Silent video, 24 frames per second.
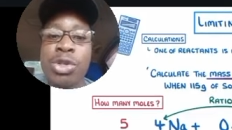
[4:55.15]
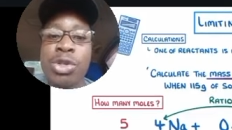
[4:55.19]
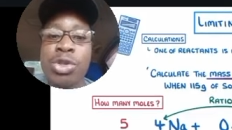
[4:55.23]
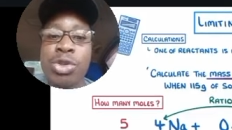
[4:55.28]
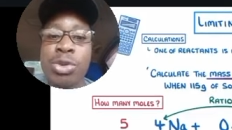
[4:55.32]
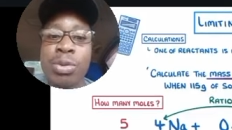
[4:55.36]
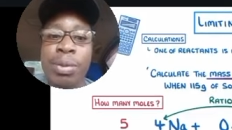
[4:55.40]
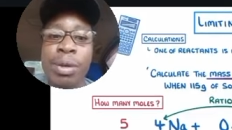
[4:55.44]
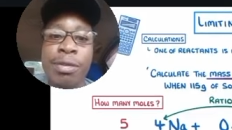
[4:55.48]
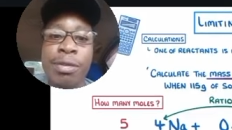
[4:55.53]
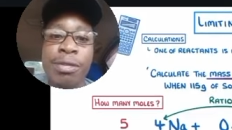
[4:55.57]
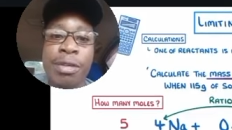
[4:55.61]

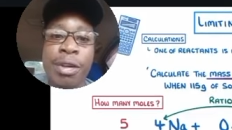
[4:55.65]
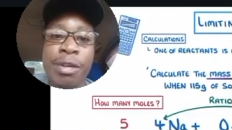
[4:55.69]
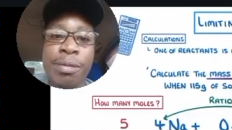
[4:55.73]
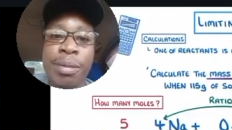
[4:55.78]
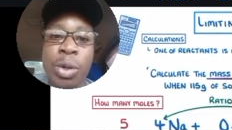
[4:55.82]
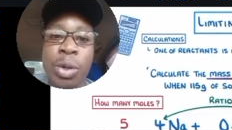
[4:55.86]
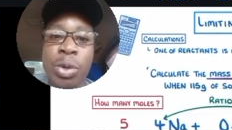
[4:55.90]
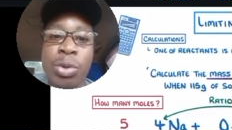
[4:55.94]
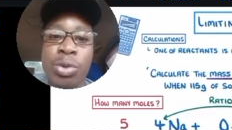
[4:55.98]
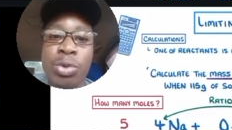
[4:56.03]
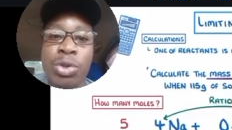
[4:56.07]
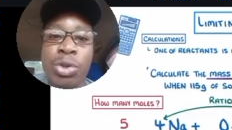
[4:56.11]
2.5
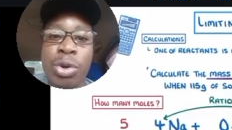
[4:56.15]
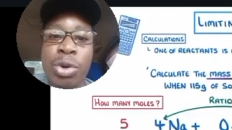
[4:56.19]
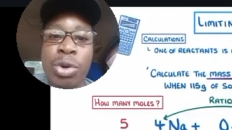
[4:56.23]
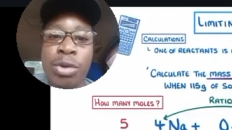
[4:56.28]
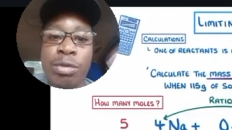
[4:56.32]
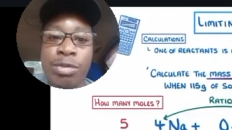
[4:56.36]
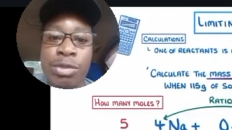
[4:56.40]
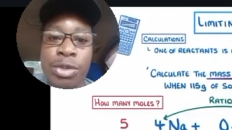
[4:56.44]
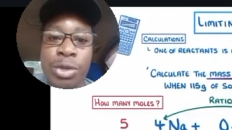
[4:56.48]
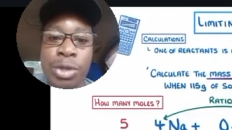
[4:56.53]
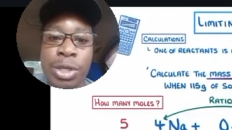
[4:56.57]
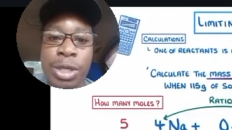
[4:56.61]
moles
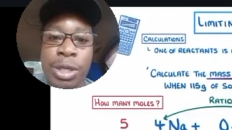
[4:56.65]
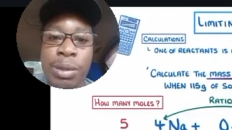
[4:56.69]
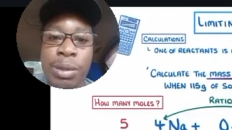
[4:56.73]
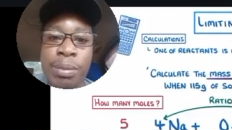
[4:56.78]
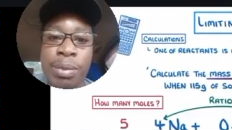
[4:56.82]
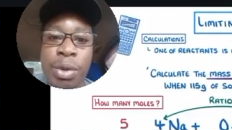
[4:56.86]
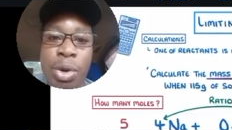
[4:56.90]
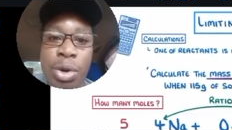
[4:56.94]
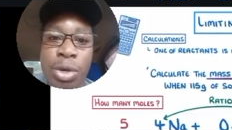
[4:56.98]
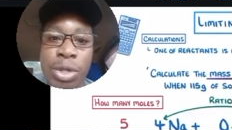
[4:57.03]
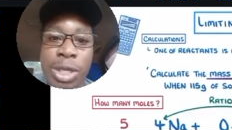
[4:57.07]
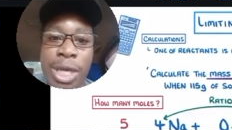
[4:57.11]
of sodium
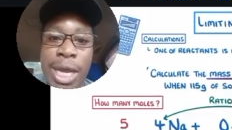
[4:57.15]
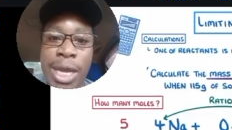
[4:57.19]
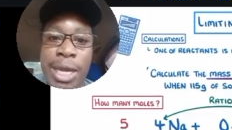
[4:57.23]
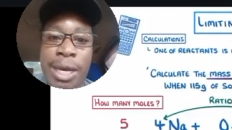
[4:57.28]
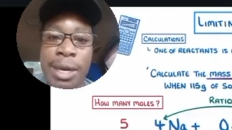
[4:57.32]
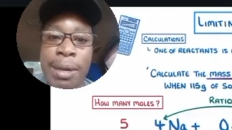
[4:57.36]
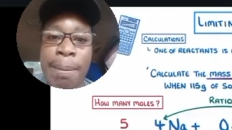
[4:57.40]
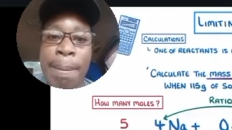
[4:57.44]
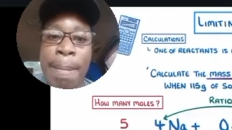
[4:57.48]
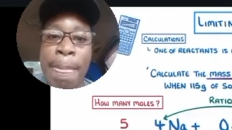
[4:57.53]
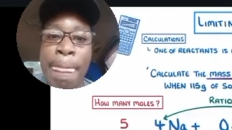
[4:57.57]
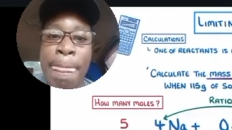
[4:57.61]

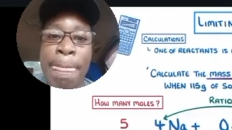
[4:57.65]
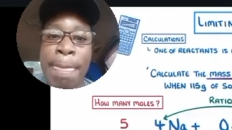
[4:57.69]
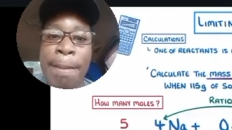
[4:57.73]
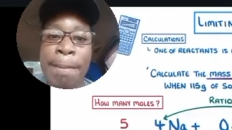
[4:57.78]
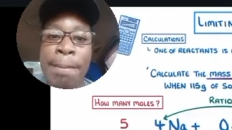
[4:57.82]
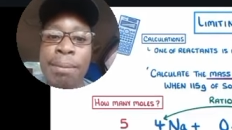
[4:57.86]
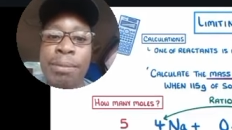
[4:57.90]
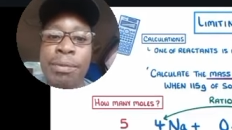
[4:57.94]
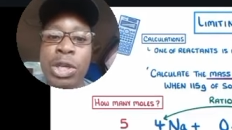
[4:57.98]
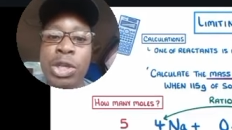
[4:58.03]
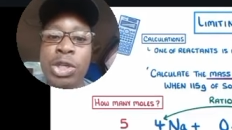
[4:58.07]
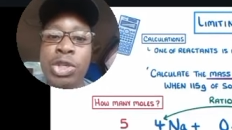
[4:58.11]
oxide.
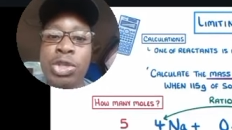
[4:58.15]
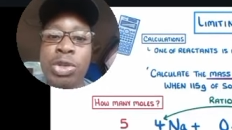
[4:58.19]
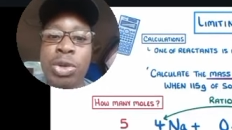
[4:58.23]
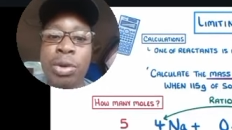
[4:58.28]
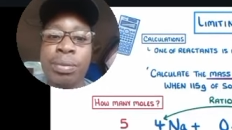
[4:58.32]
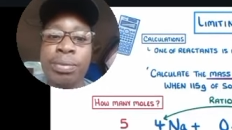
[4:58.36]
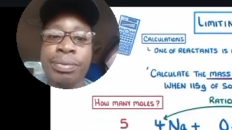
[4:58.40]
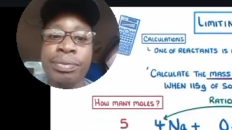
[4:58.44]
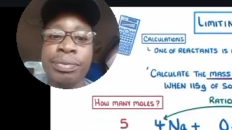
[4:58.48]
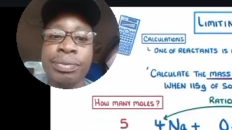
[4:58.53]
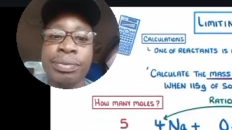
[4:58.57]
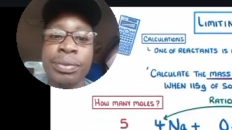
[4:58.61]
So
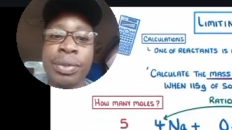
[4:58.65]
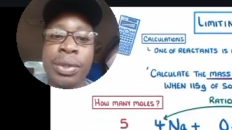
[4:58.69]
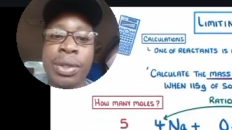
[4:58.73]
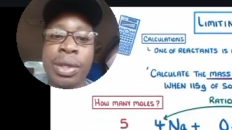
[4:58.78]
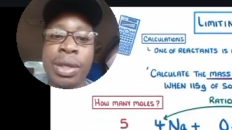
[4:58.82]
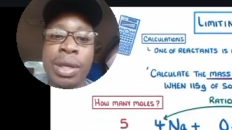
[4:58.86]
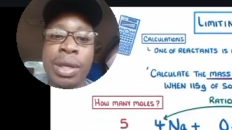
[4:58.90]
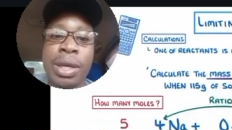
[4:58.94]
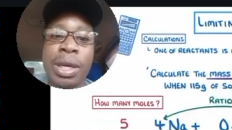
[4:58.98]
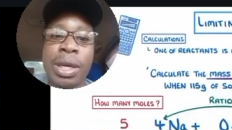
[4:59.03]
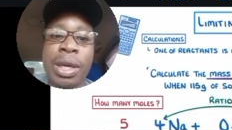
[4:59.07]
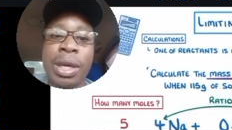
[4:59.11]

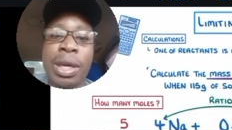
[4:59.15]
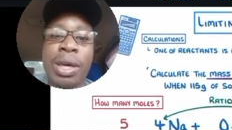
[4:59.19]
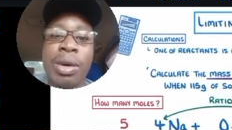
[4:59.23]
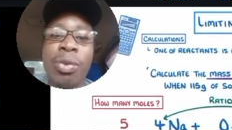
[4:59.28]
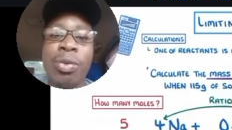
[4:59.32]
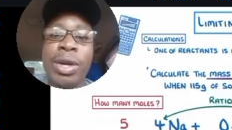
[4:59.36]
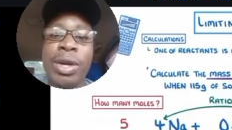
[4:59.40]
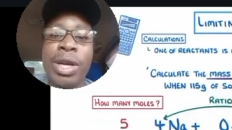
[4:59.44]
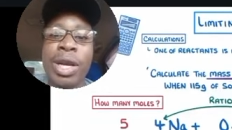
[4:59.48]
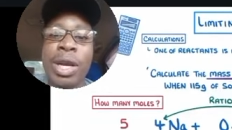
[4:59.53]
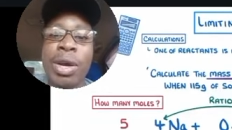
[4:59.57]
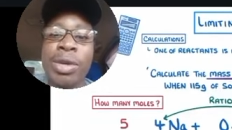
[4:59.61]

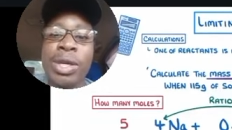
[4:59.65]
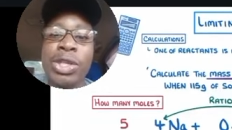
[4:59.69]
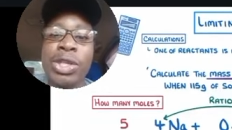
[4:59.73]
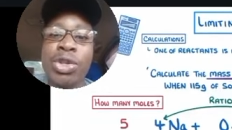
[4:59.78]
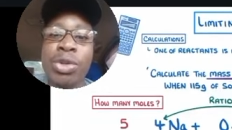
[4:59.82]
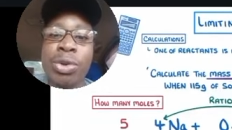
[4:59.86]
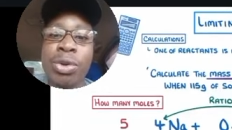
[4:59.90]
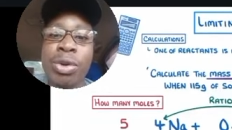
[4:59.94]
we now need to